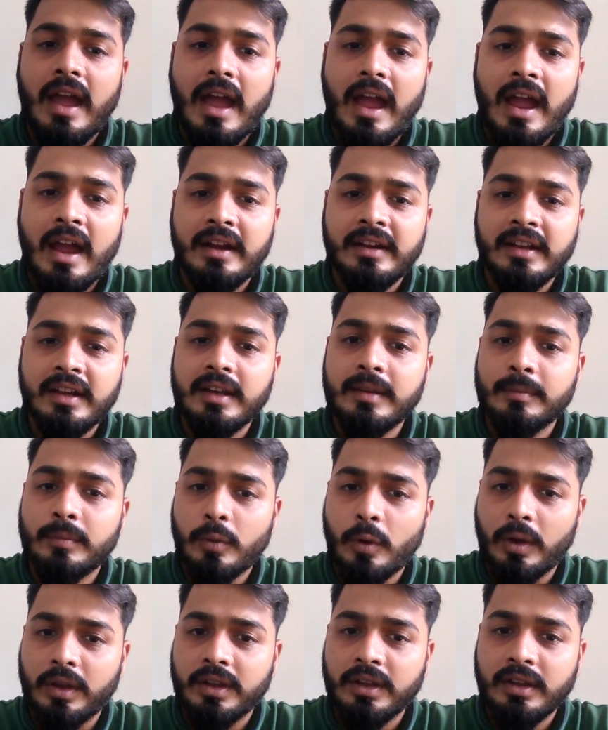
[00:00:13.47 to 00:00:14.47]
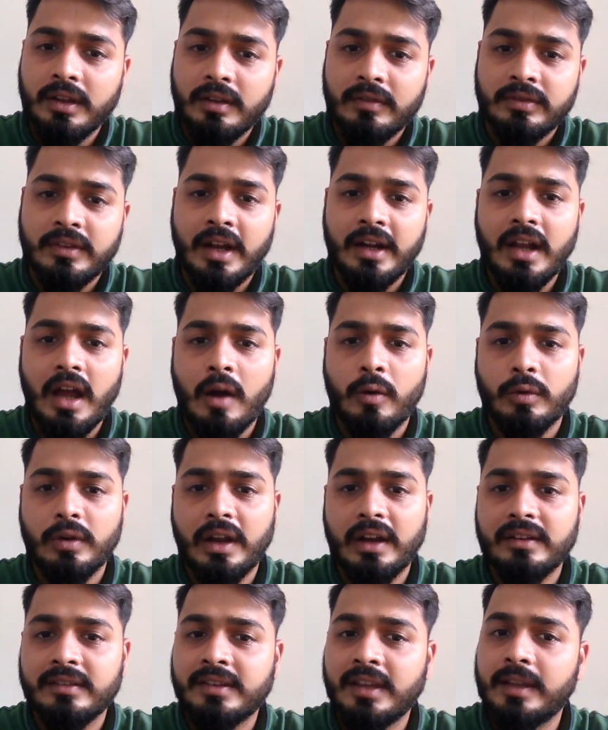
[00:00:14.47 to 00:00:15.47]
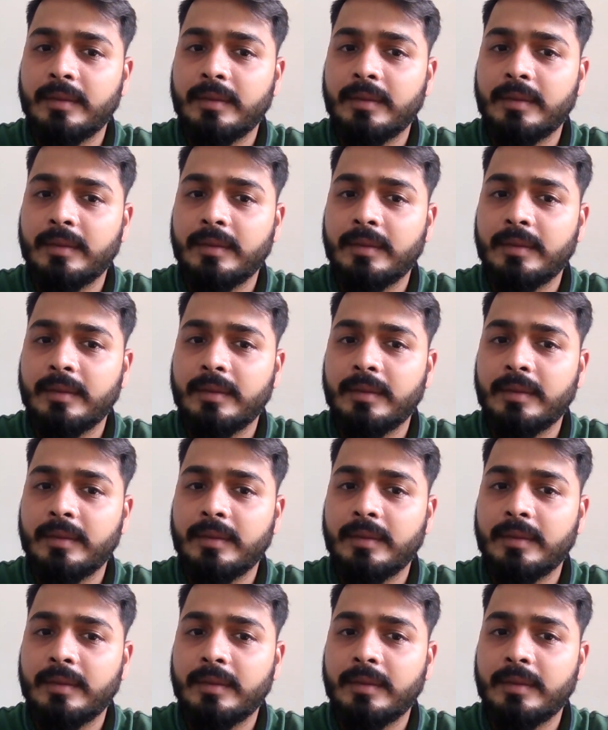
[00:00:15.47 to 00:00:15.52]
and an employee that outlines the